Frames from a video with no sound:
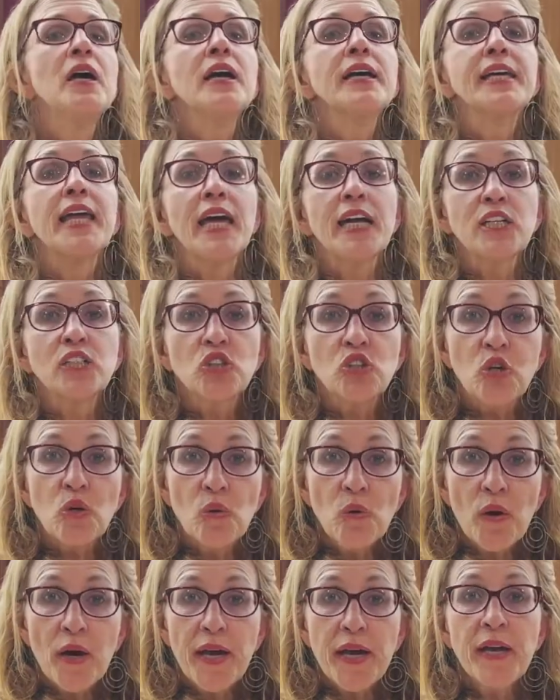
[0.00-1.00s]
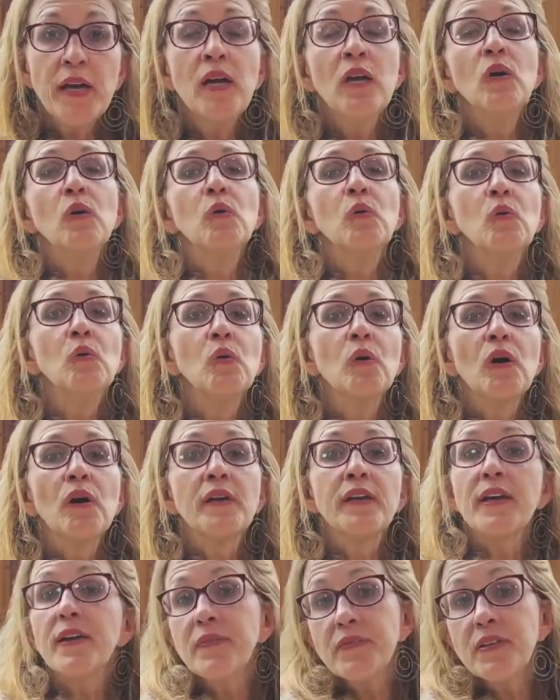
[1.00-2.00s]
get a toy, or
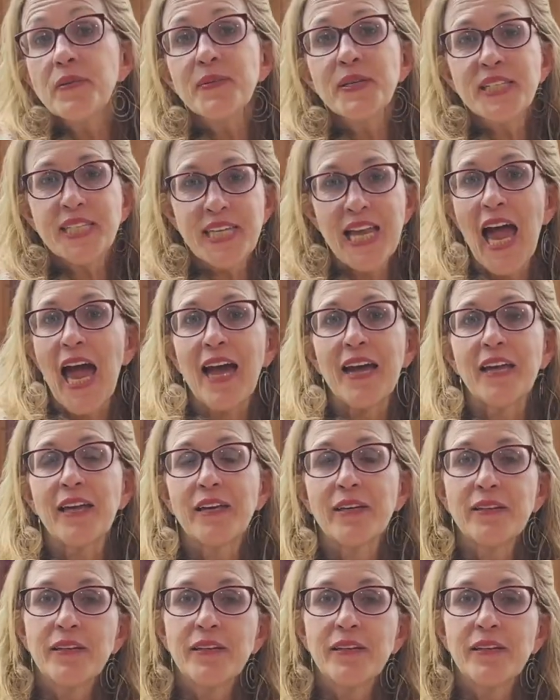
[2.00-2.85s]
give them a snack.